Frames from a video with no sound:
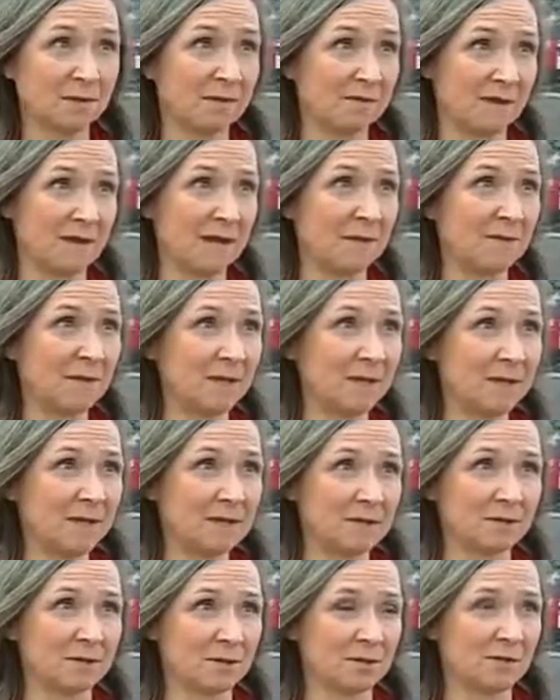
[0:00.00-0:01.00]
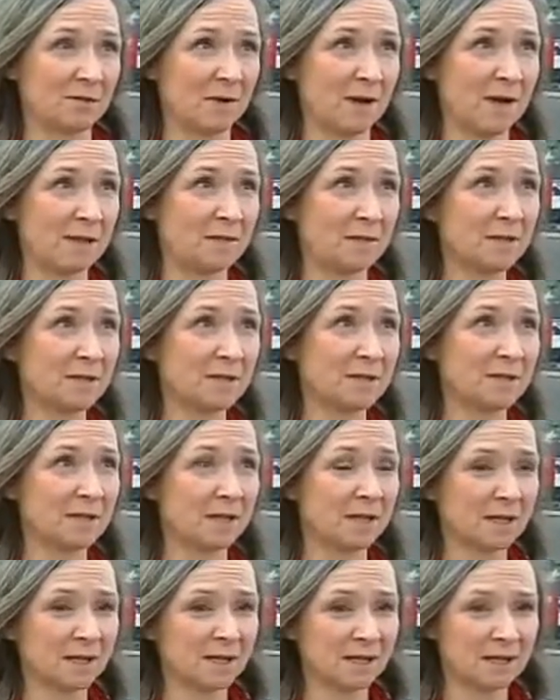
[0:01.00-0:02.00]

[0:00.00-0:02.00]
their families, their survivors,